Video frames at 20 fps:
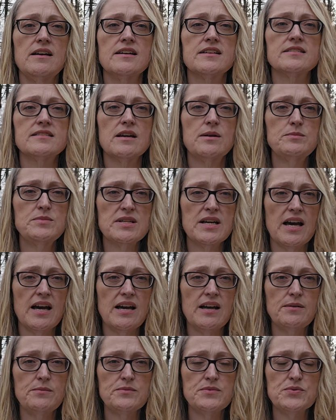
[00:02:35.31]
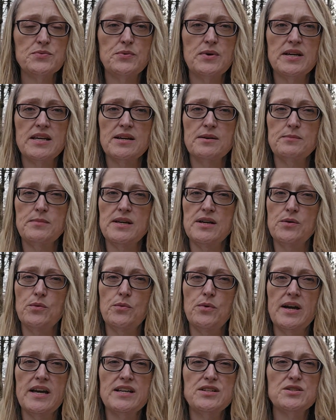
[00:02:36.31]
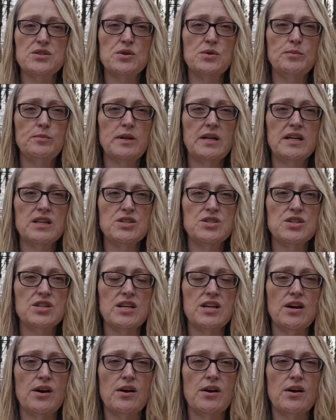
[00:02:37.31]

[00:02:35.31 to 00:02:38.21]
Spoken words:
Sometimes we can be way too much